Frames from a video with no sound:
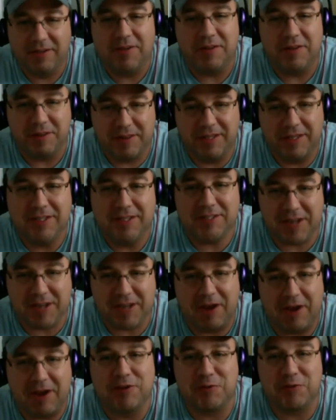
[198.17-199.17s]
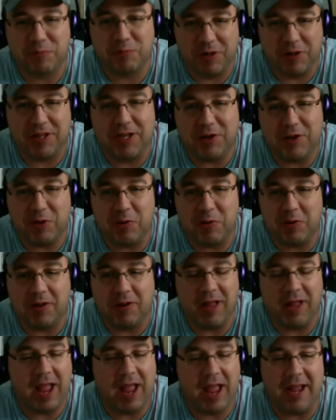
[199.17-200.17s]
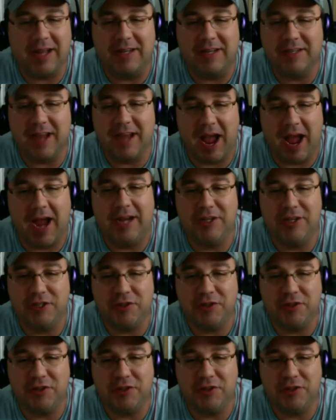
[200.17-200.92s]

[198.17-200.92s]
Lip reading: this sounds really cool, and I